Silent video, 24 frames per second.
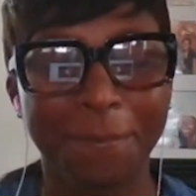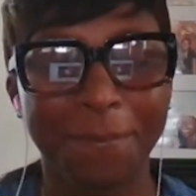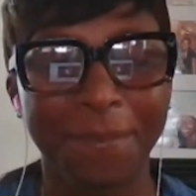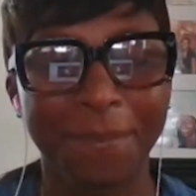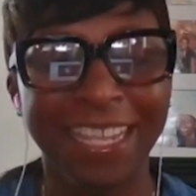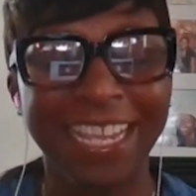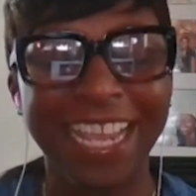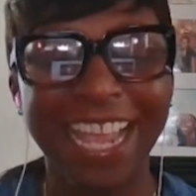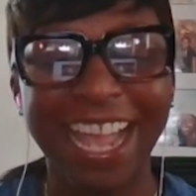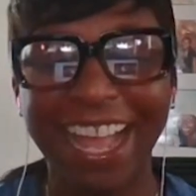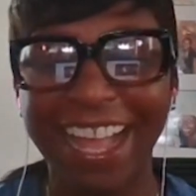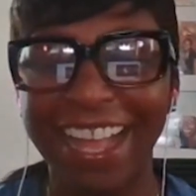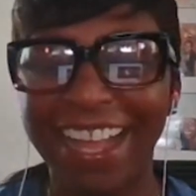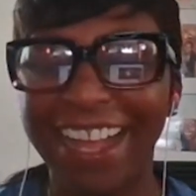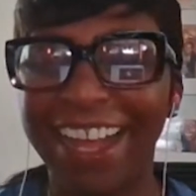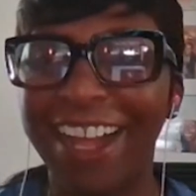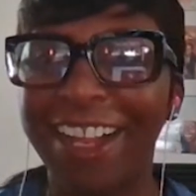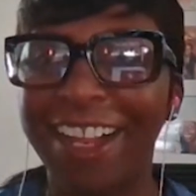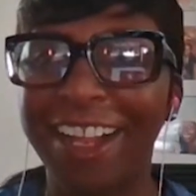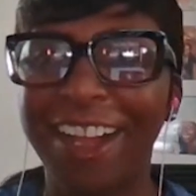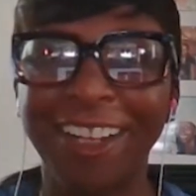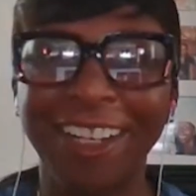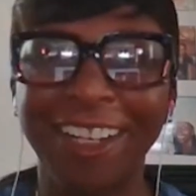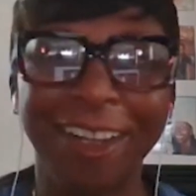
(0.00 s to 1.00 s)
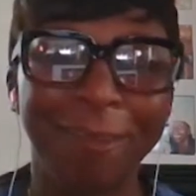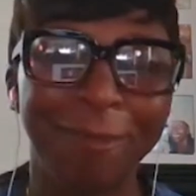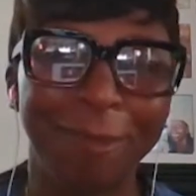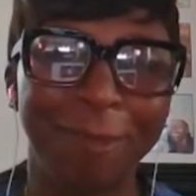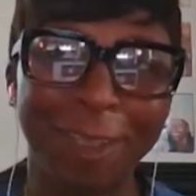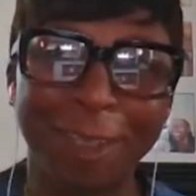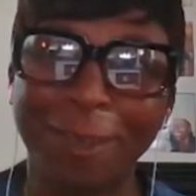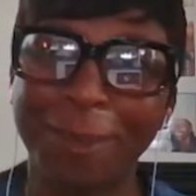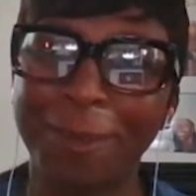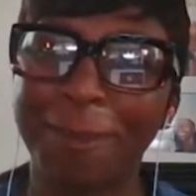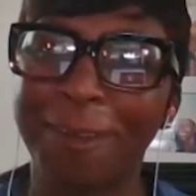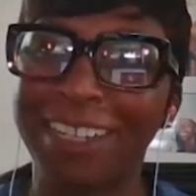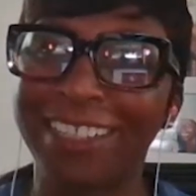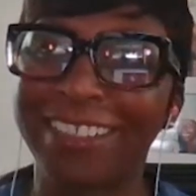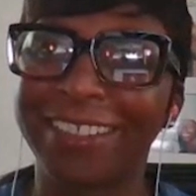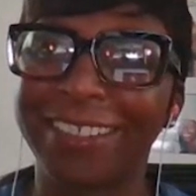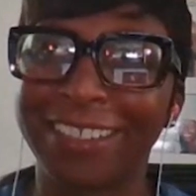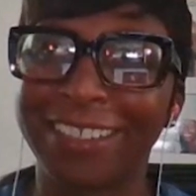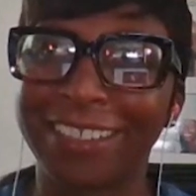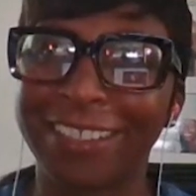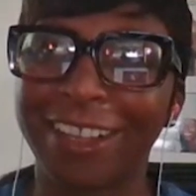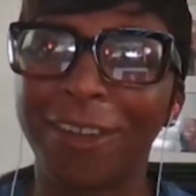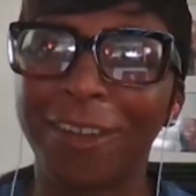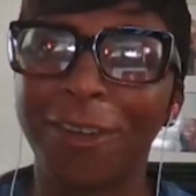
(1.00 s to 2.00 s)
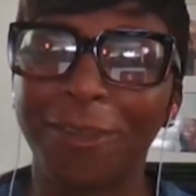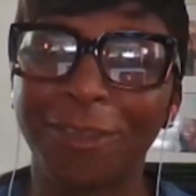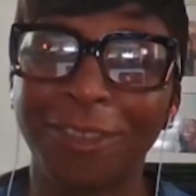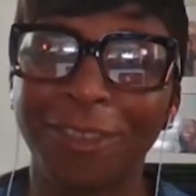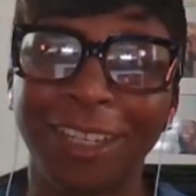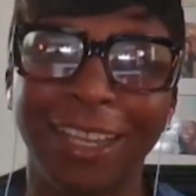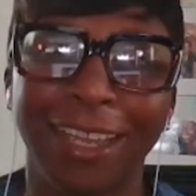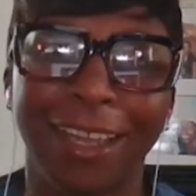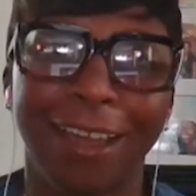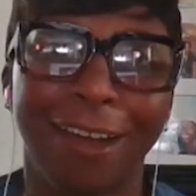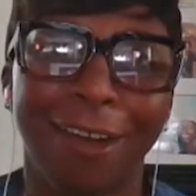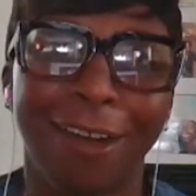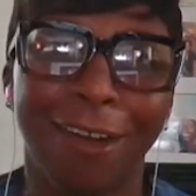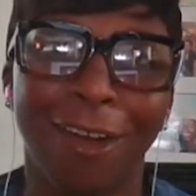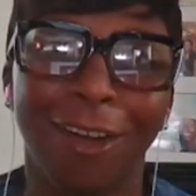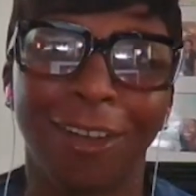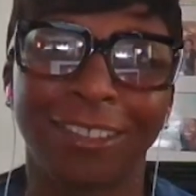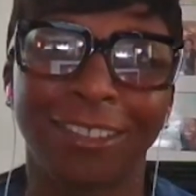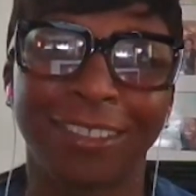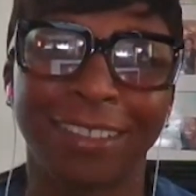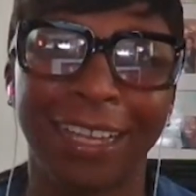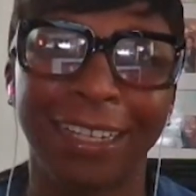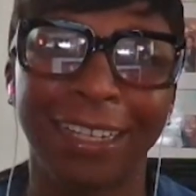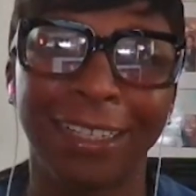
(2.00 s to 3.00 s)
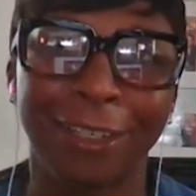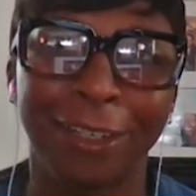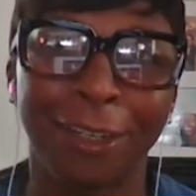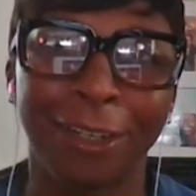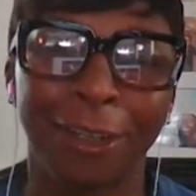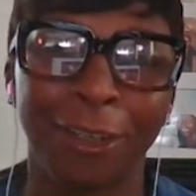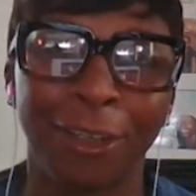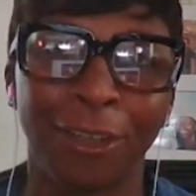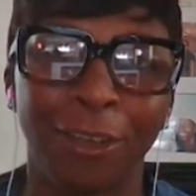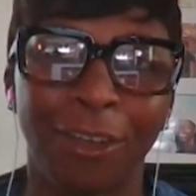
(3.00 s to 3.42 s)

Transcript: Yeah, I love this question because I often get asked that, you